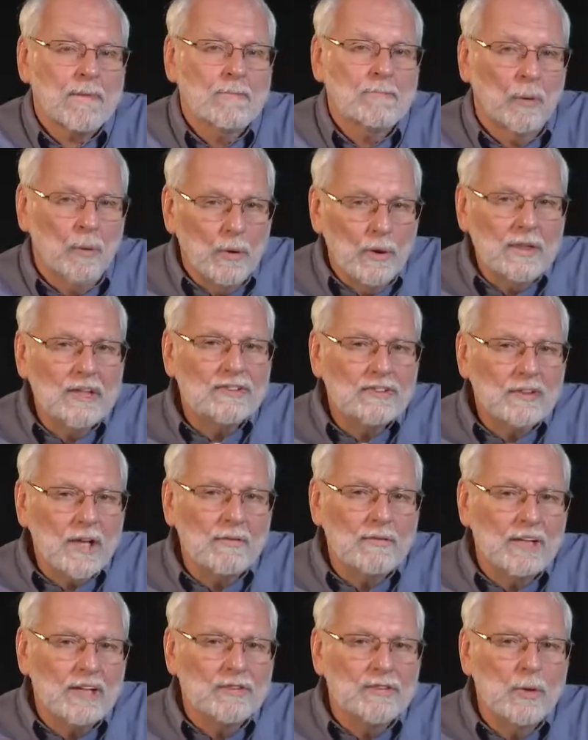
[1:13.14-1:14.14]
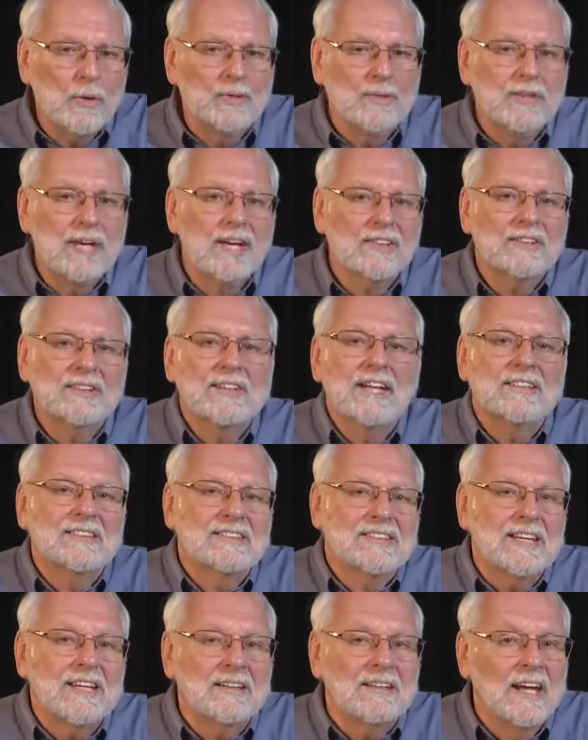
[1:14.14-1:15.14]
But we discovered in
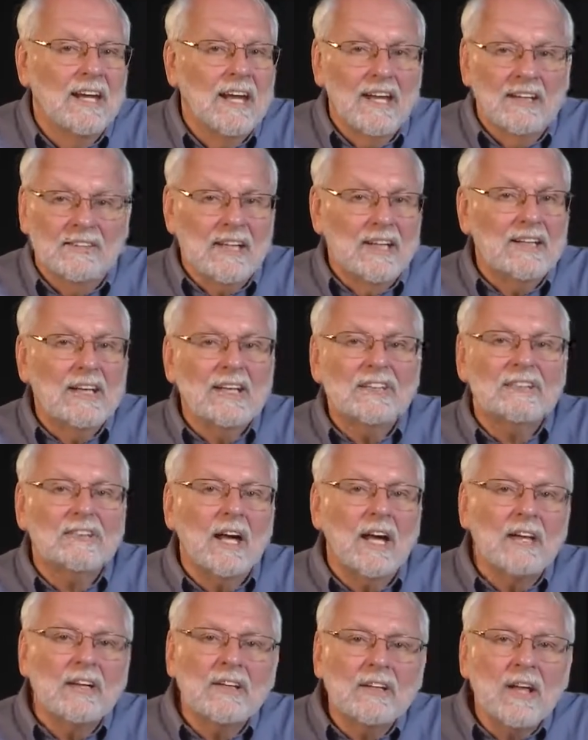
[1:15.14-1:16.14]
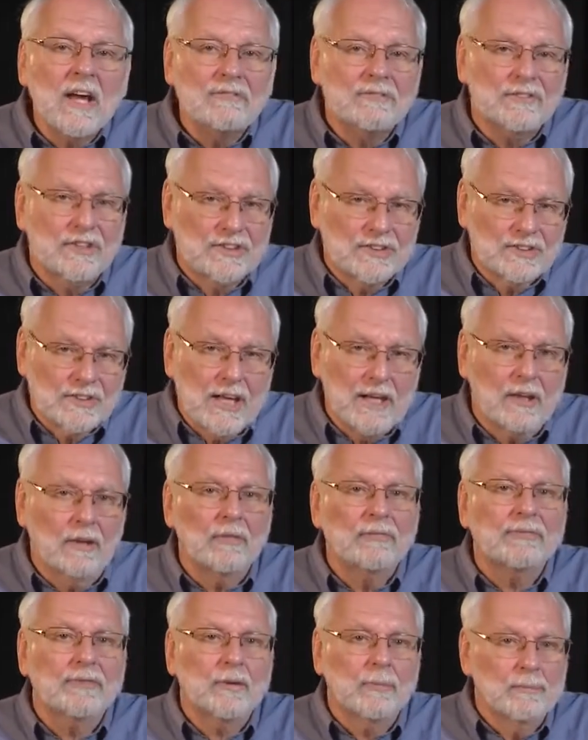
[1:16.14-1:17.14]
2018 that it's not enough to
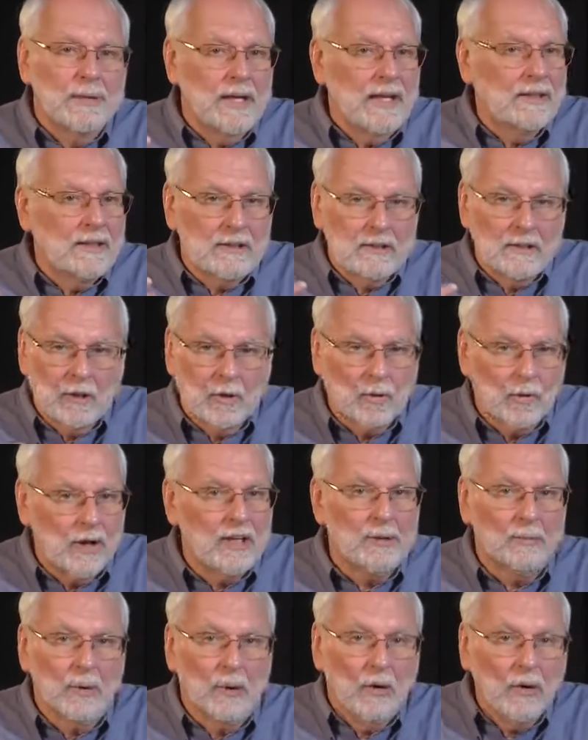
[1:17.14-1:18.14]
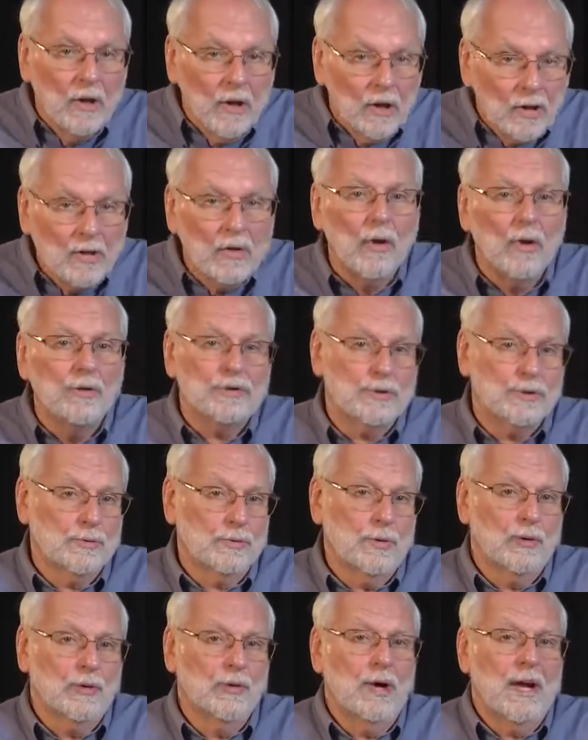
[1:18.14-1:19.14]
settle for being an incredible
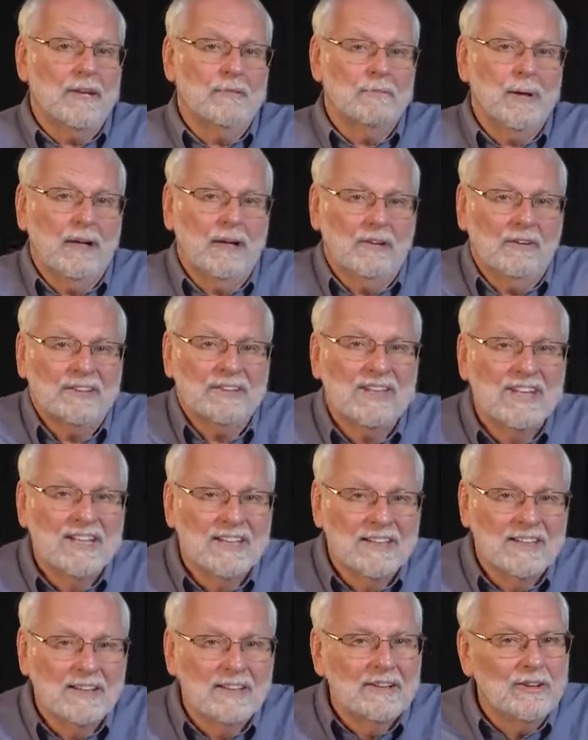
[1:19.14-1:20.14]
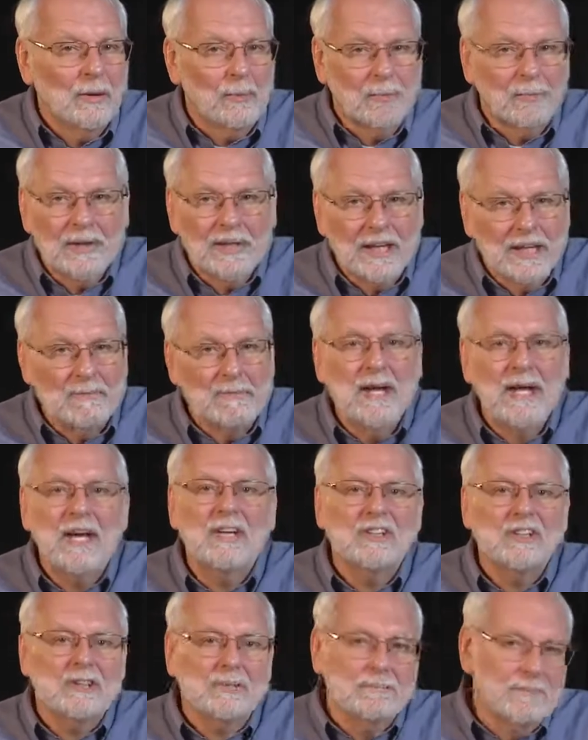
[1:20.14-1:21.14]
cultural grandparent. You know,
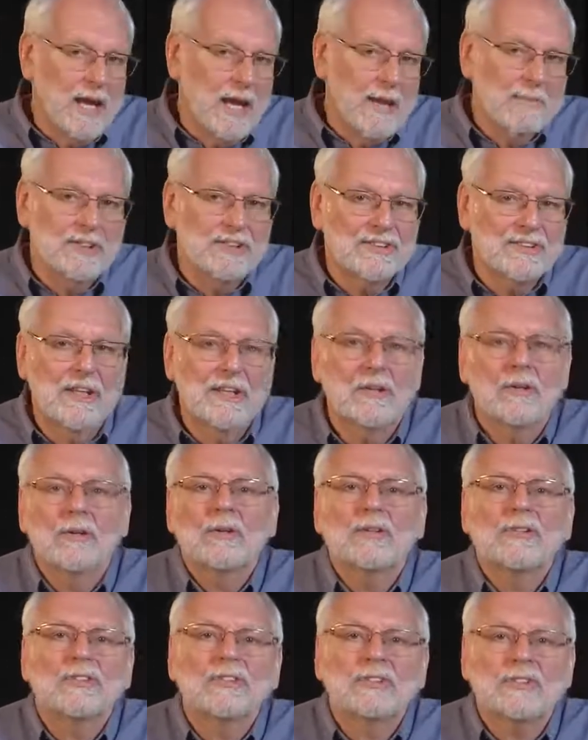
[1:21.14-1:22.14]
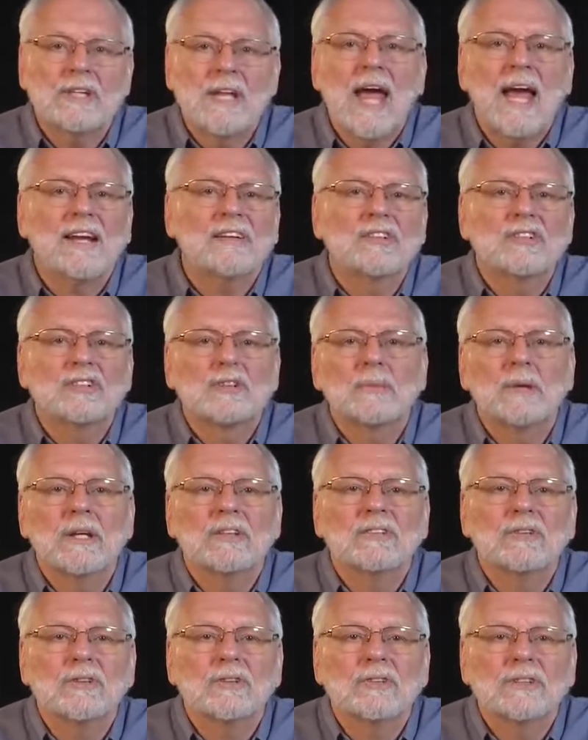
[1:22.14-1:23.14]
playmates, babysitters, snack
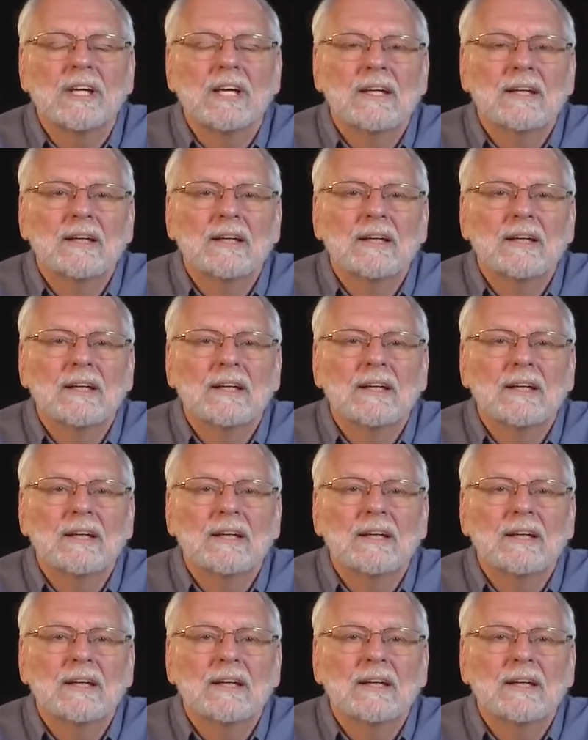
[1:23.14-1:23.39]
dispensers.